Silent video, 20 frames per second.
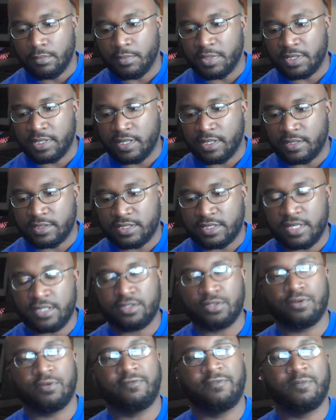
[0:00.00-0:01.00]
But stay
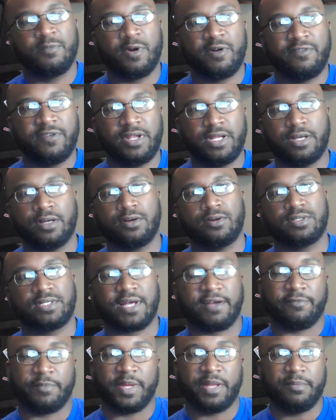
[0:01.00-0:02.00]
tuned for more videos.
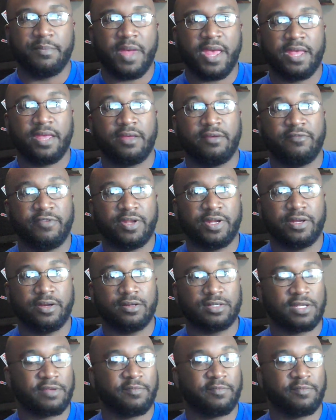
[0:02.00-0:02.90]
I've been making videos.